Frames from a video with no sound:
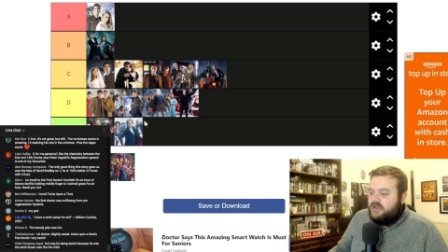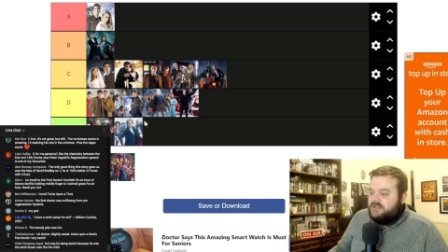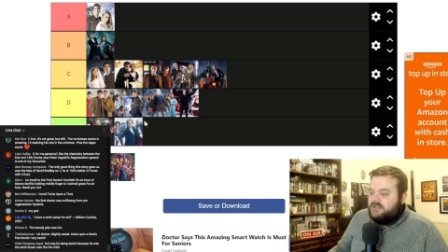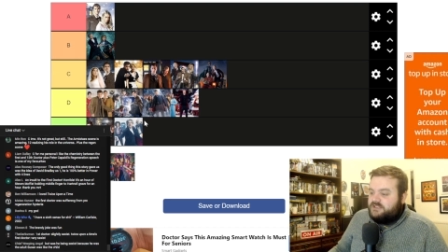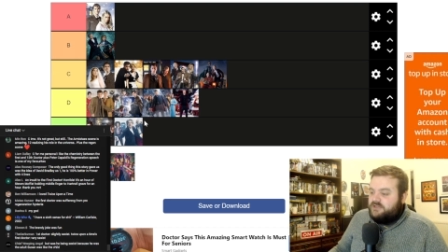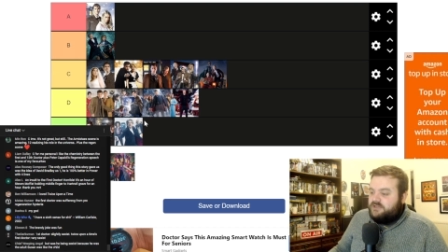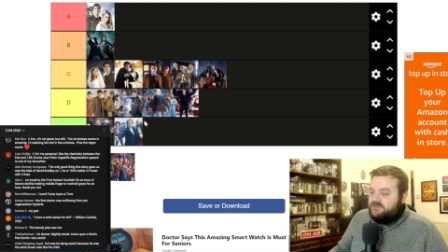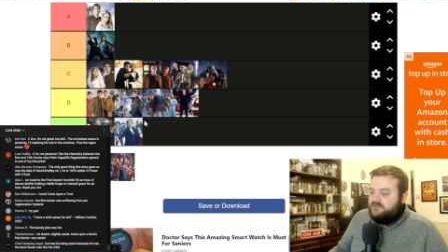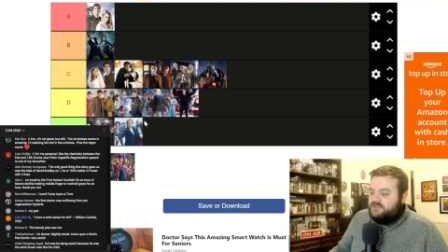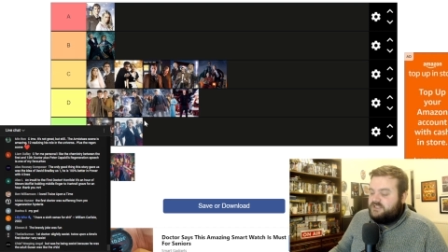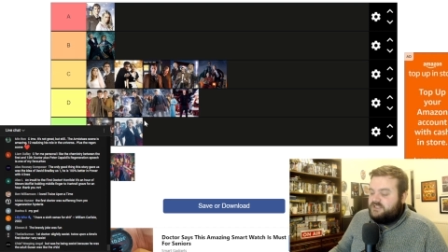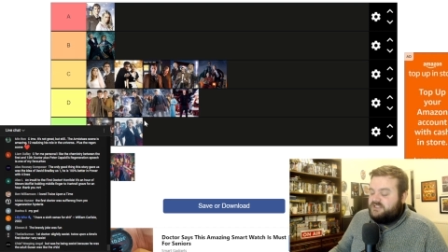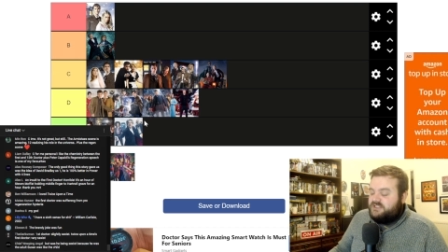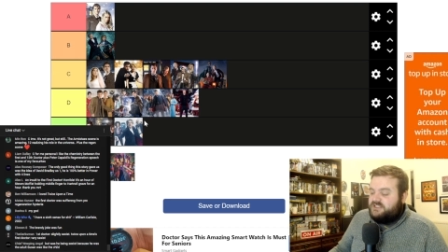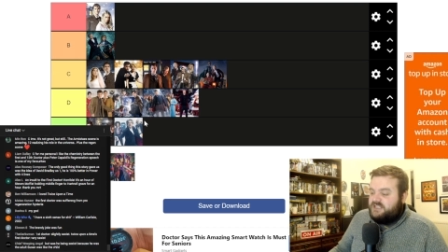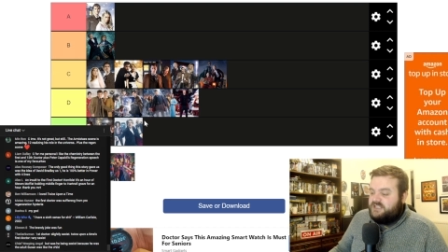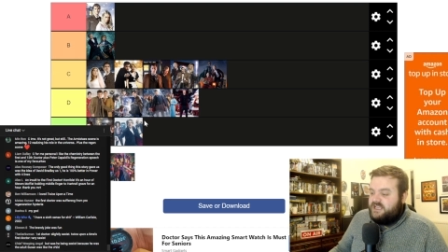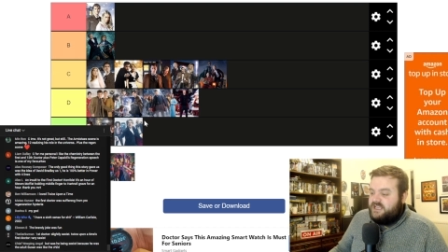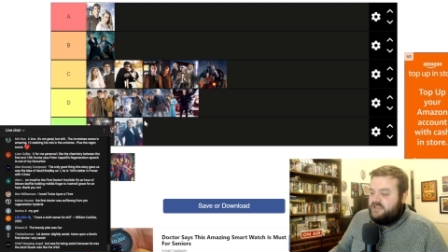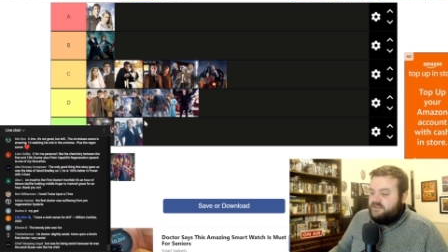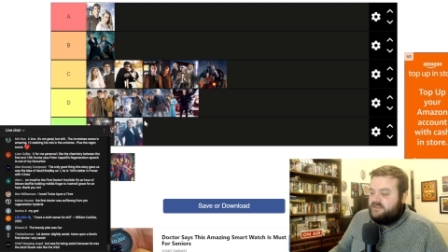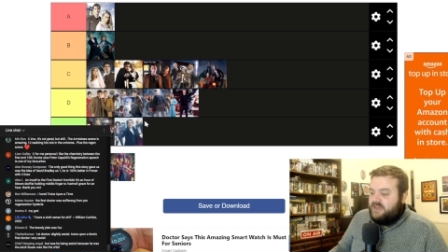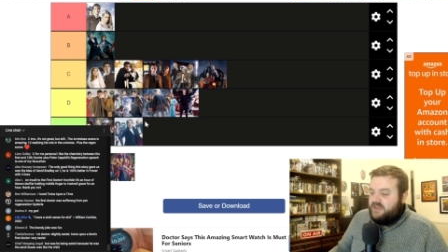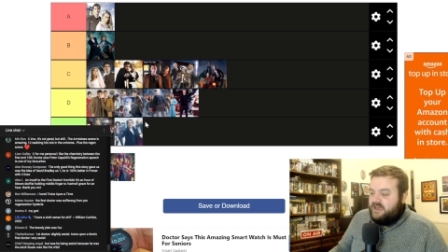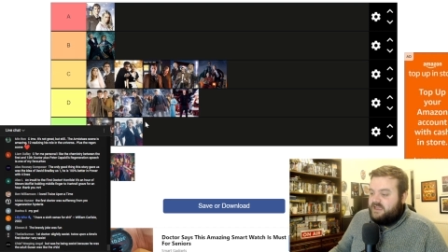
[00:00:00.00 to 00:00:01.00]
So to
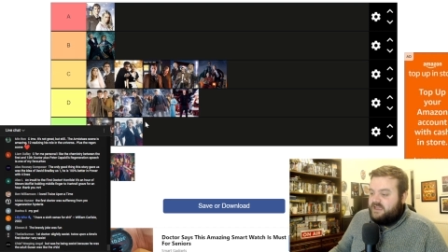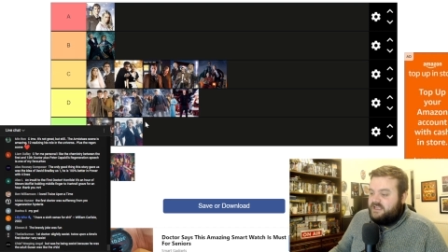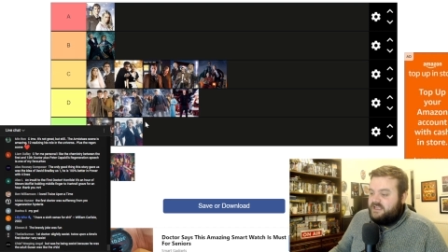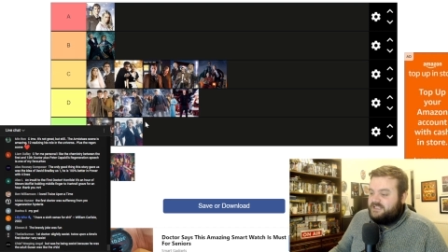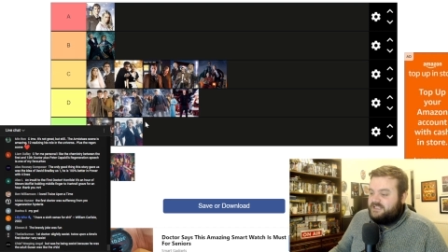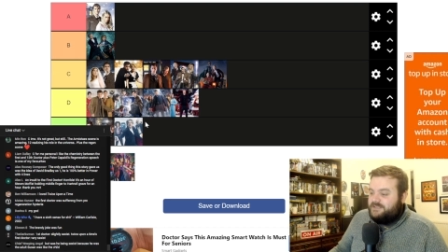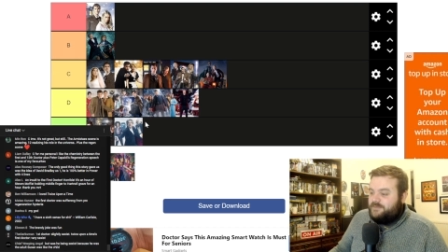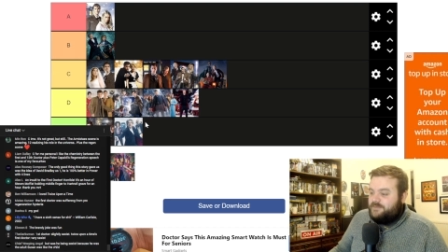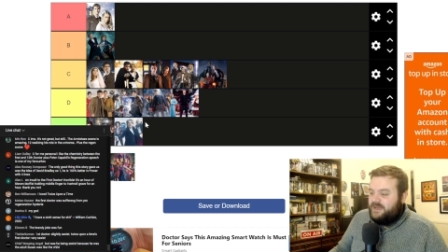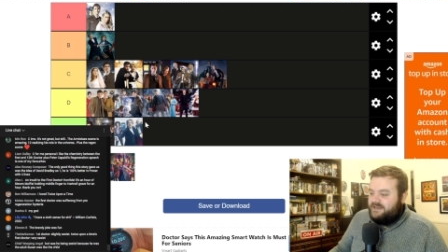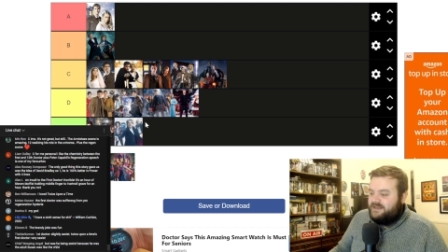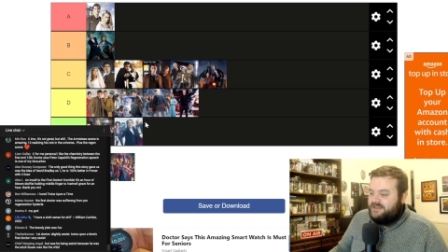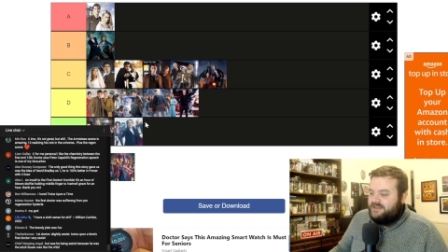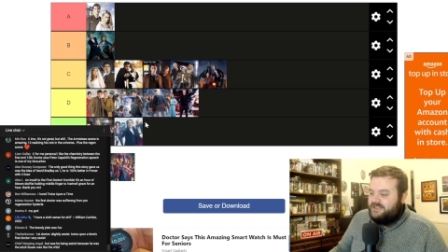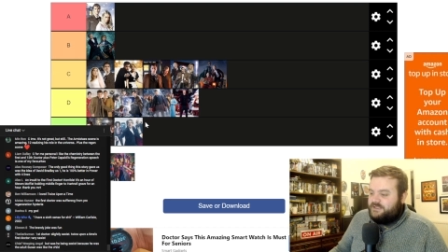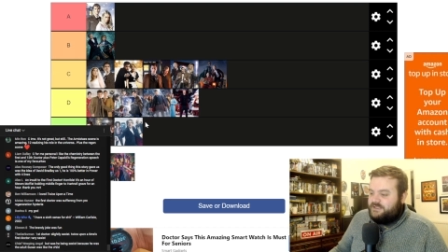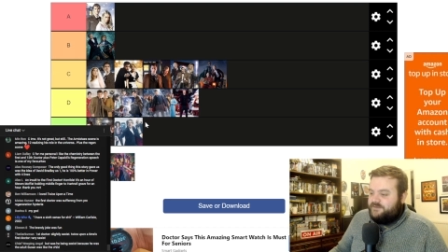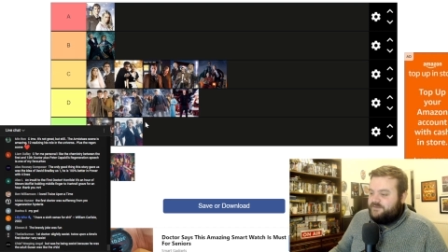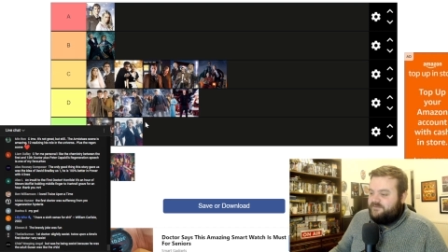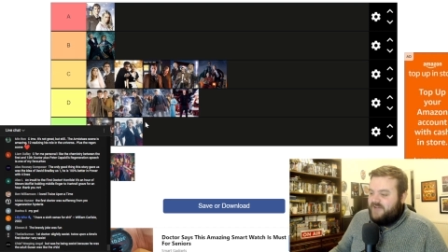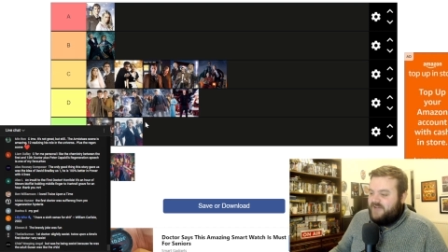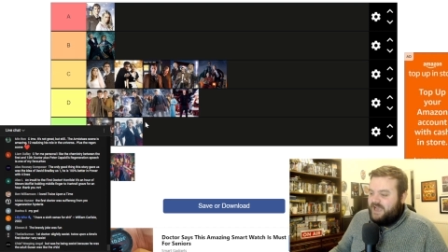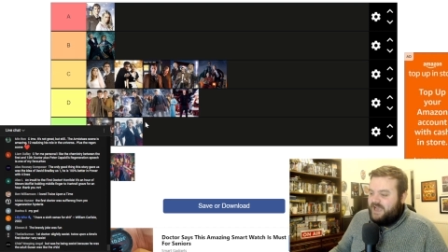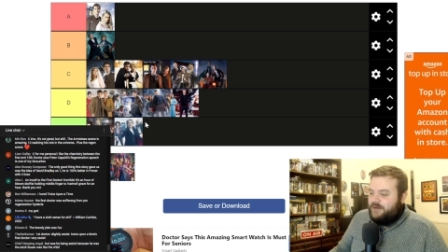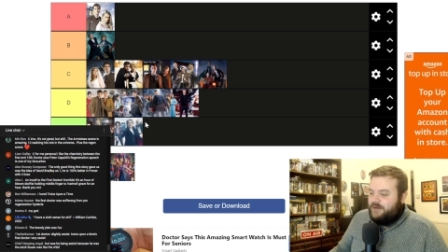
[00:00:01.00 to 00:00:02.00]
see that he spent his
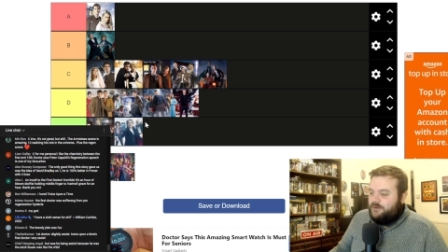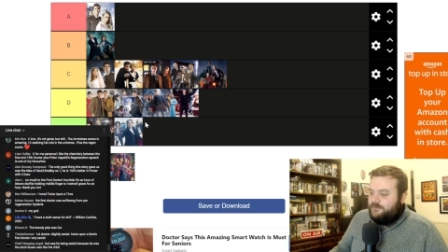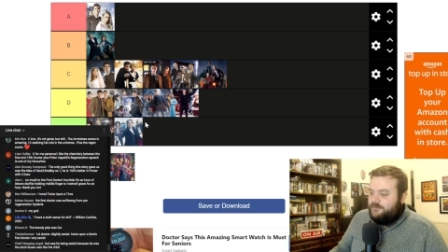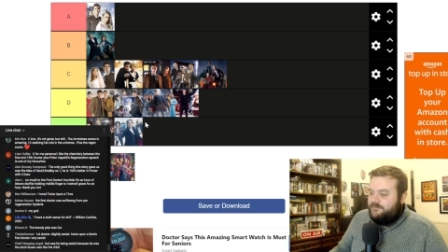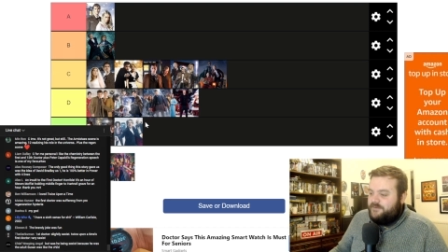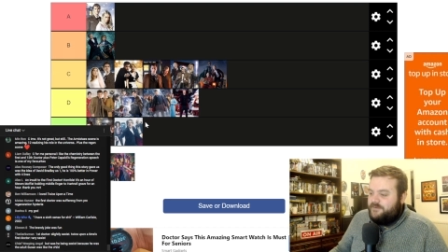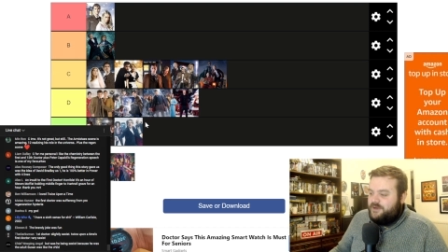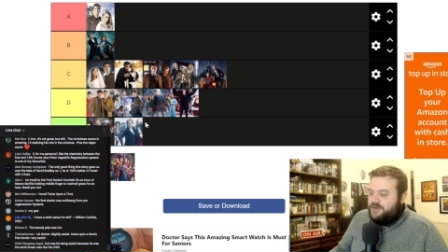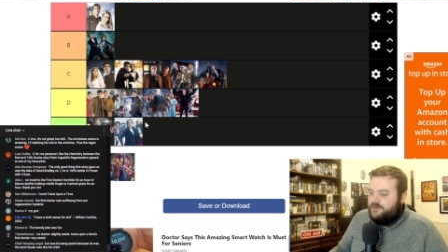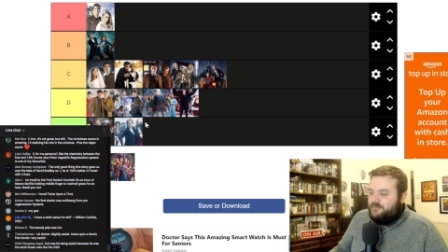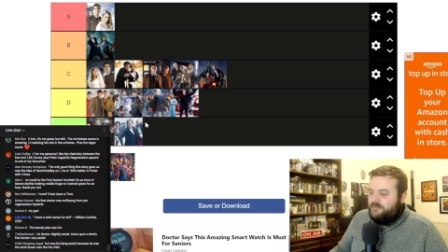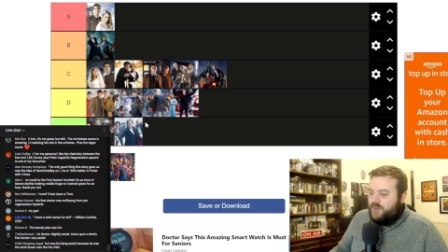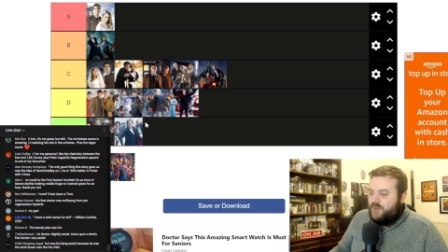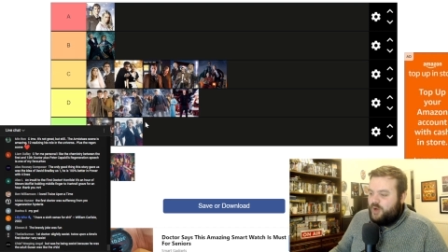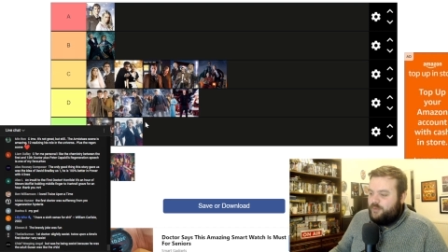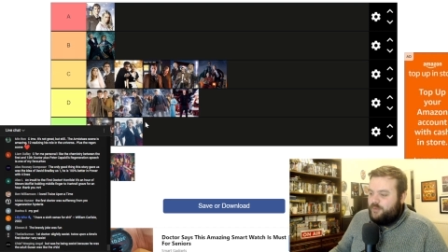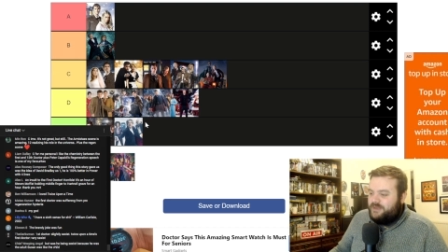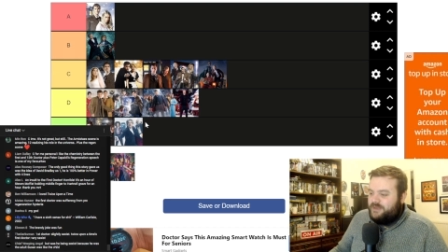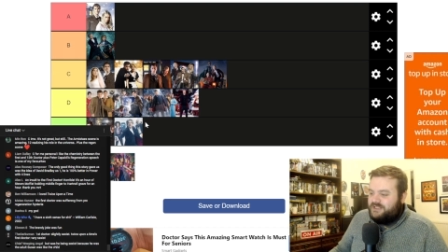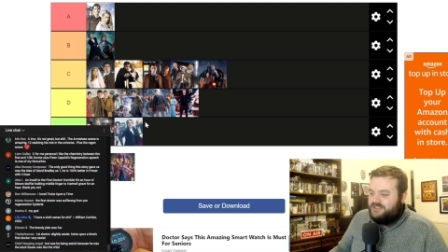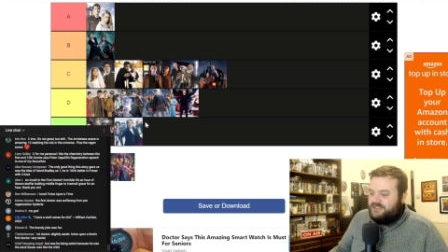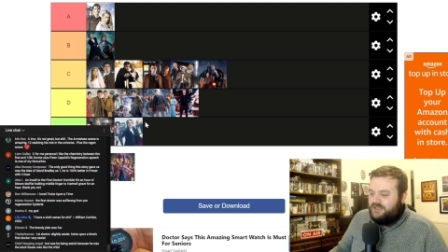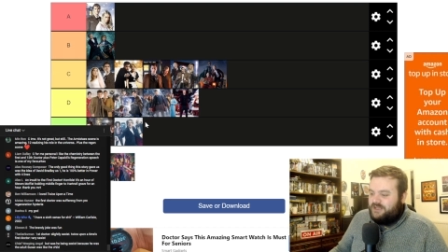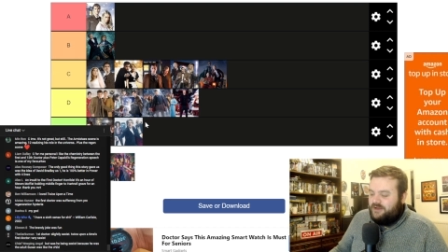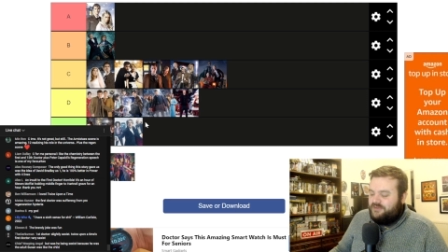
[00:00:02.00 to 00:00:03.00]
final few
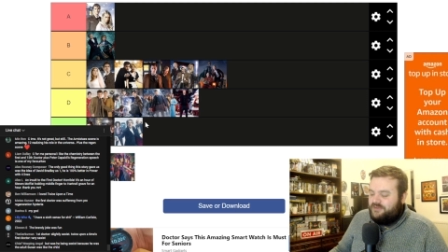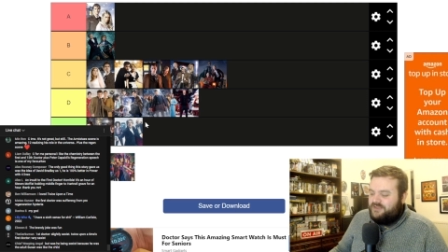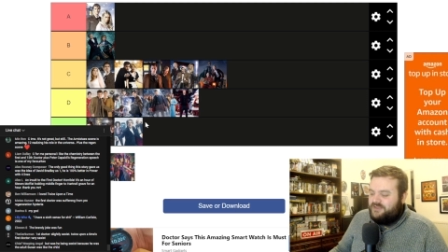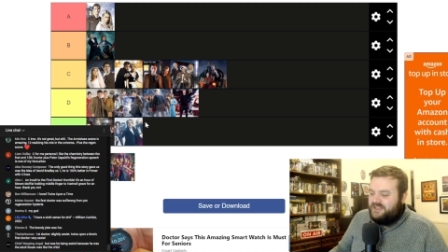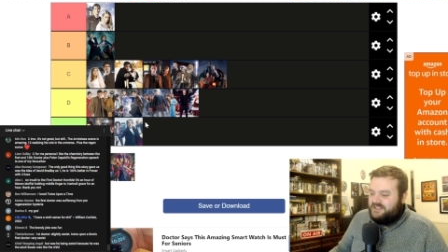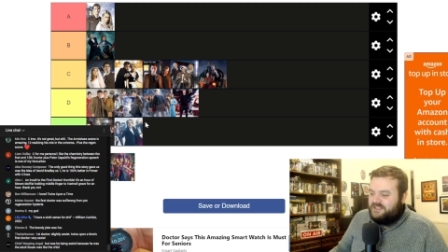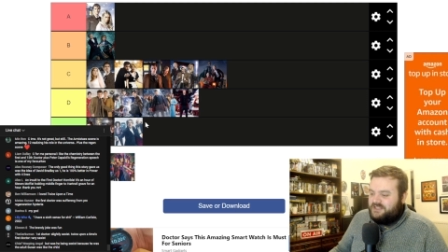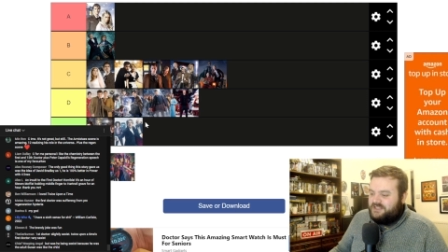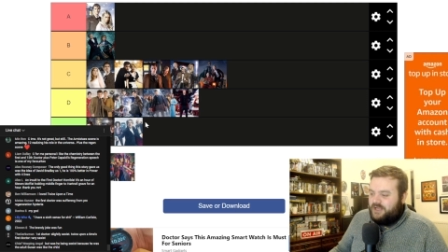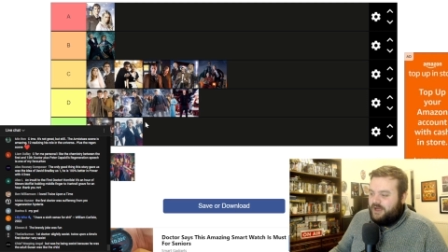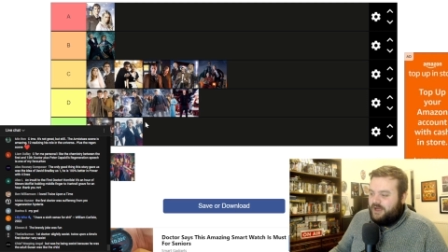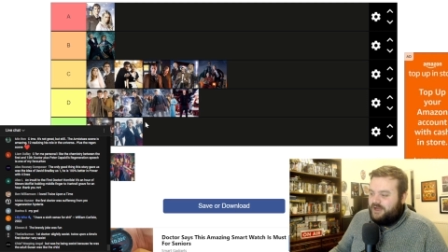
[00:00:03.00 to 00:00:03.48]
moments on this